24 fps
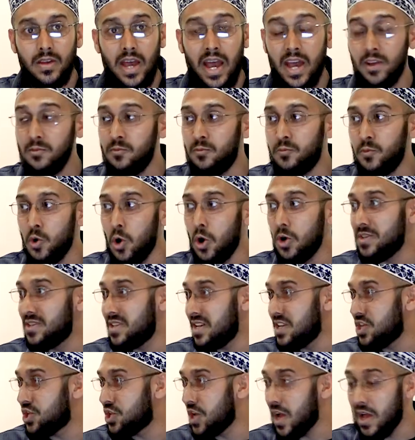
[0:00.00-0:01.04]
and frauds
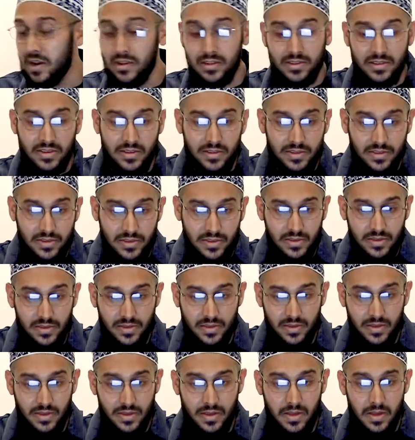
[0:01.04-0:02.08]
and charlatans
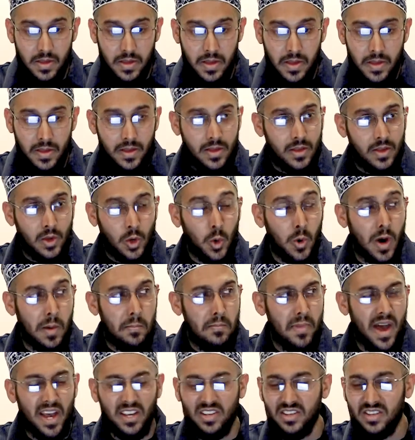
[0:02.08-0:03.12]
who are
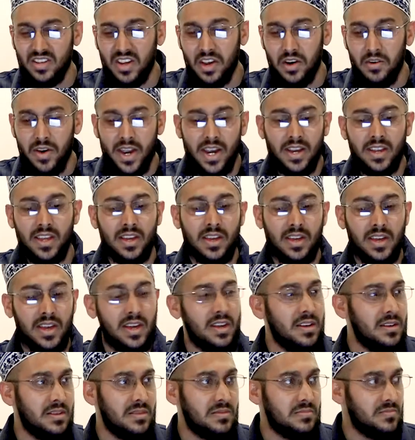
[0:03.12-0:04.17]
masquerading
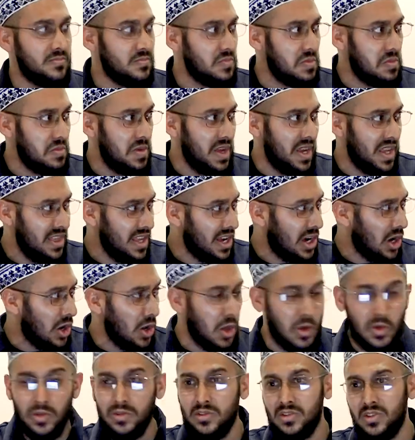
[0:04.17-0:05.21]
in the
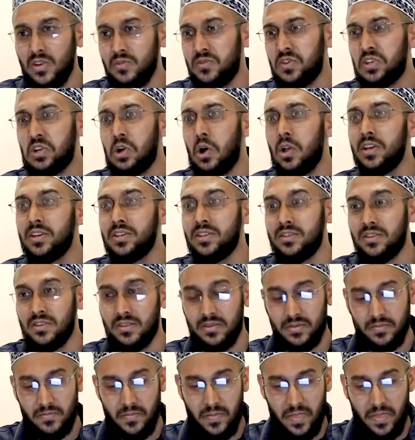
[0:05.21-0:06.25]
clothes of scholars.